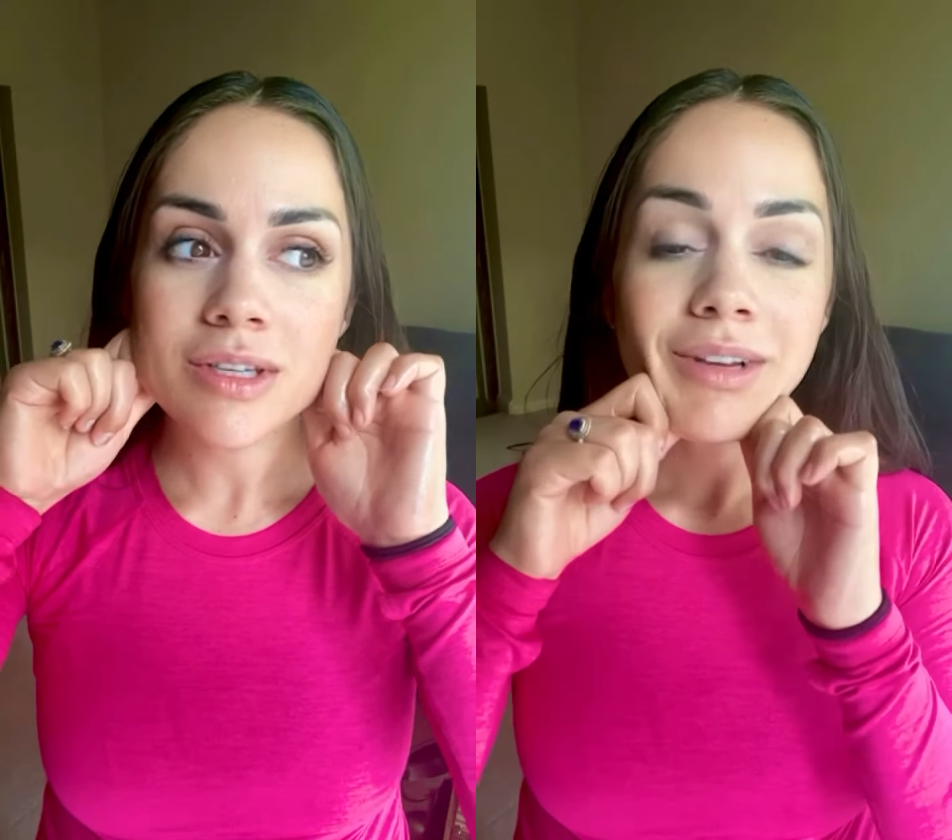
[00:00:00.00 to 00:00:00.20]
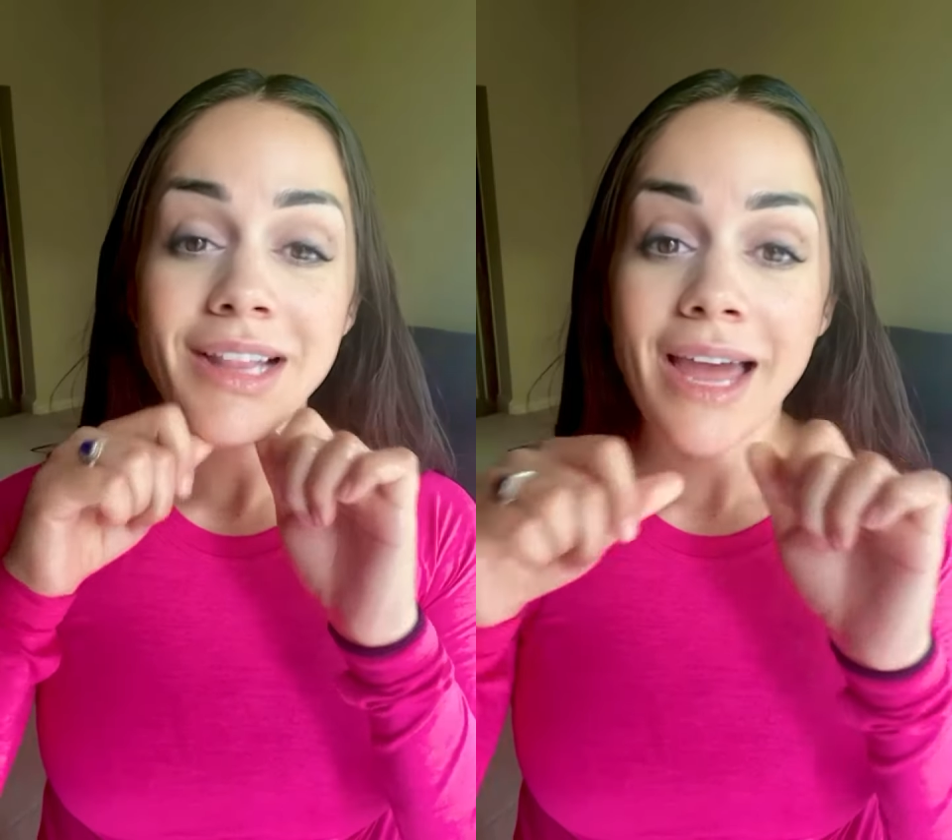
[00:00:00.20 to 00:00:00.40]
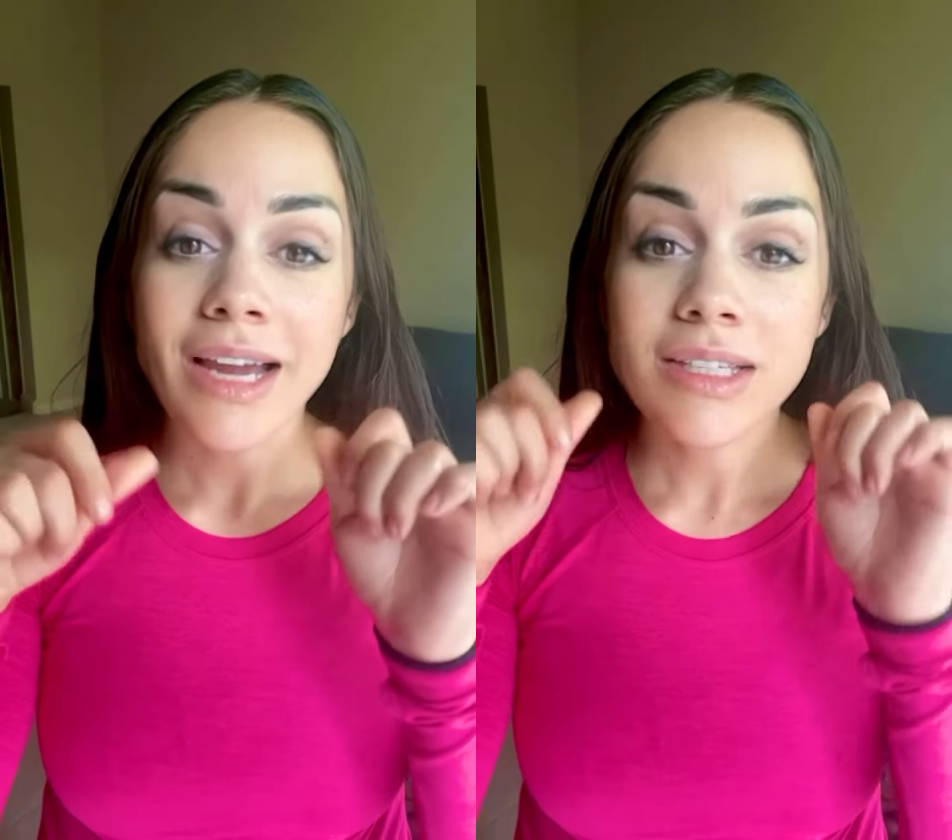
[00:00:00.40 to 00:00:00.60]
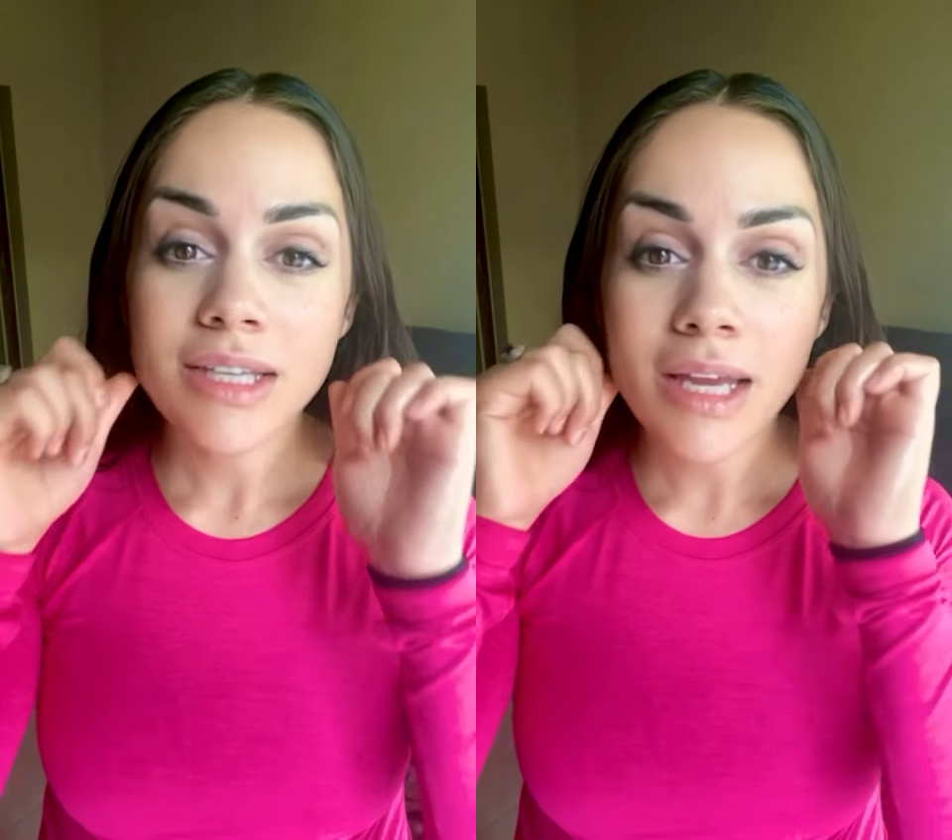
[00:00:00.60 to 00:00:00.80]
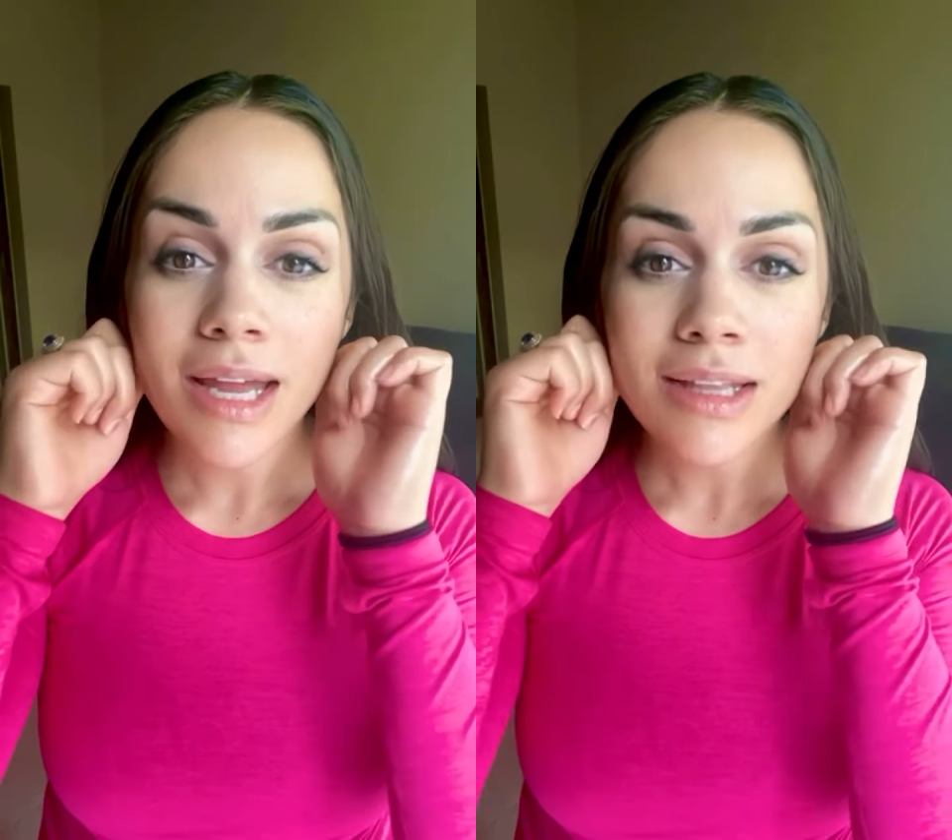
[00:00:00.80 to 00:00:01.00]

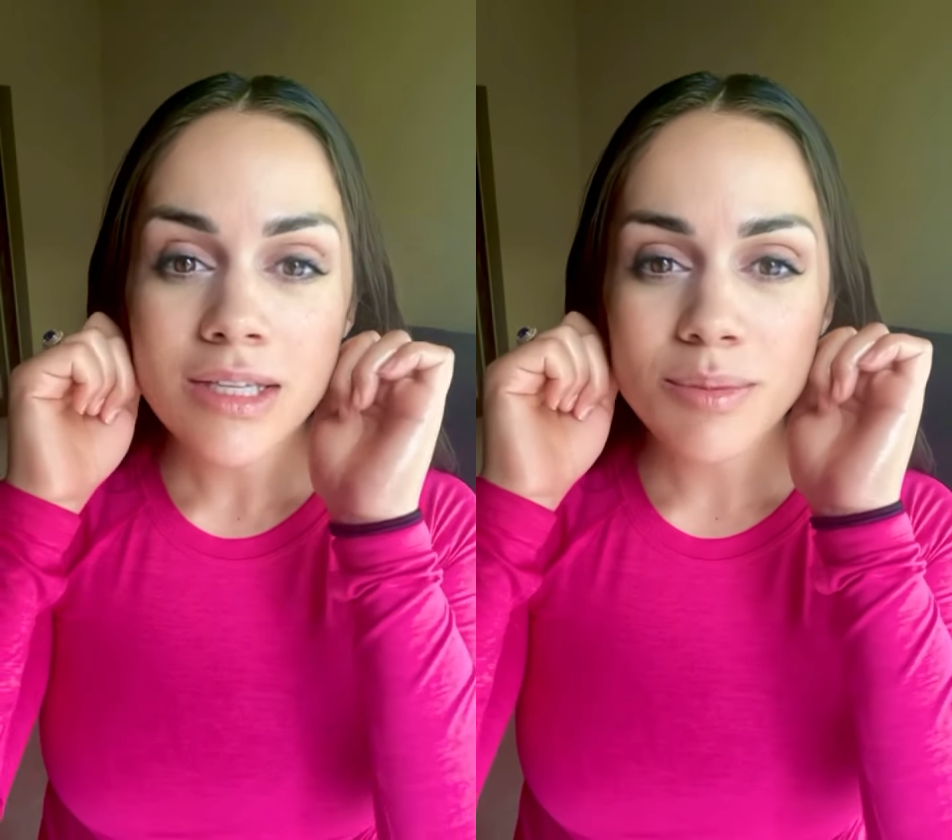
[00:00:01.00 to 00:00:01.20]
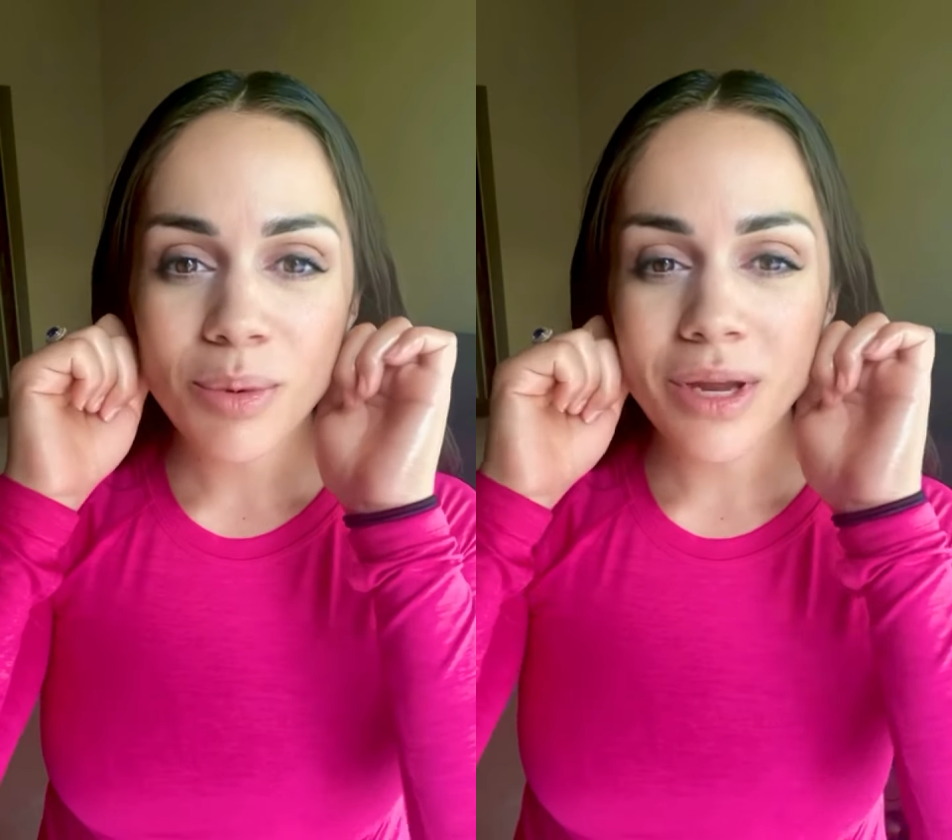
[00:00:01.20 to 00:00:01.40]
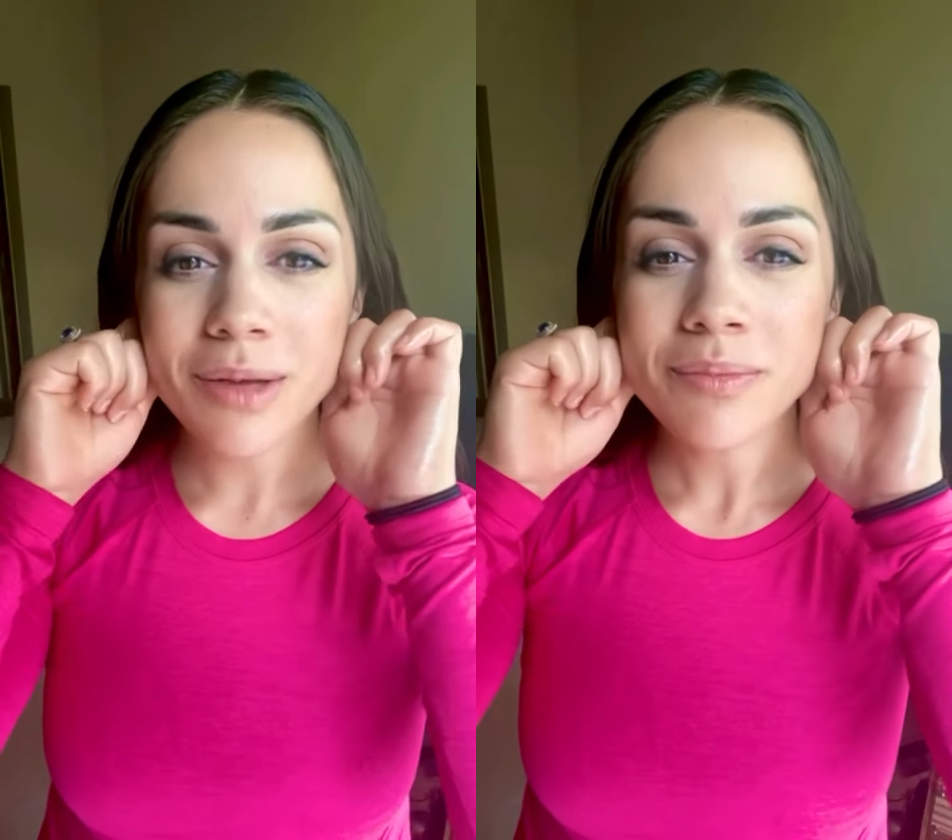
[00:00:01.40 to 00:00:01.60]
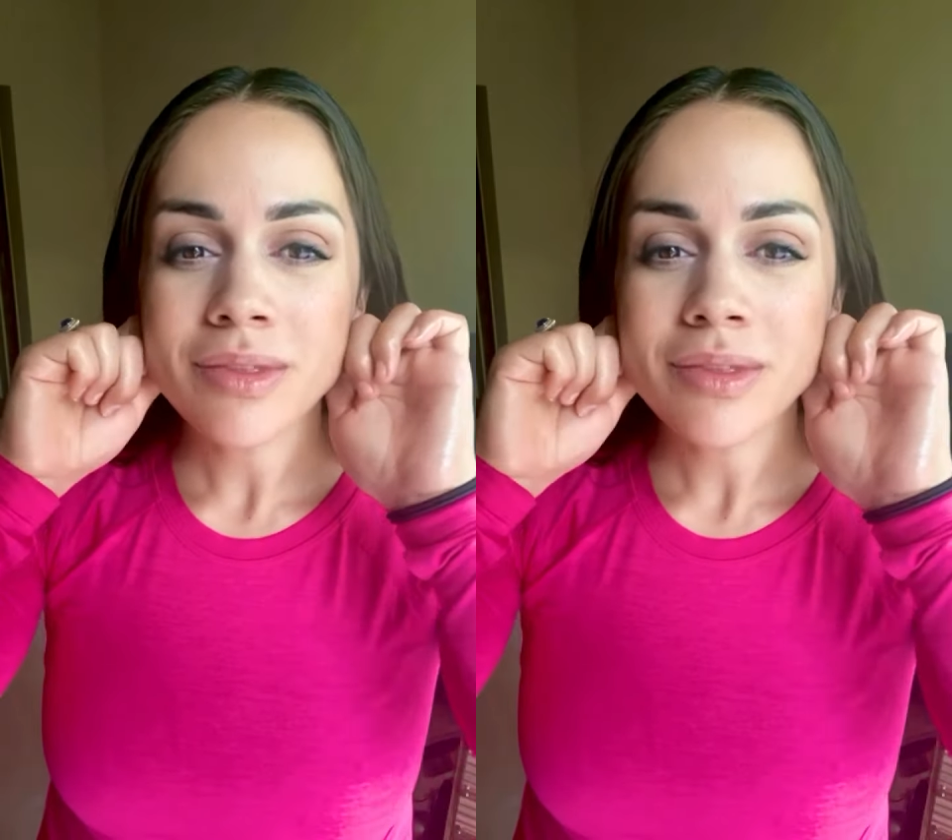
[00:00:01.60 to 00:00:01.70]
relaxing at this point.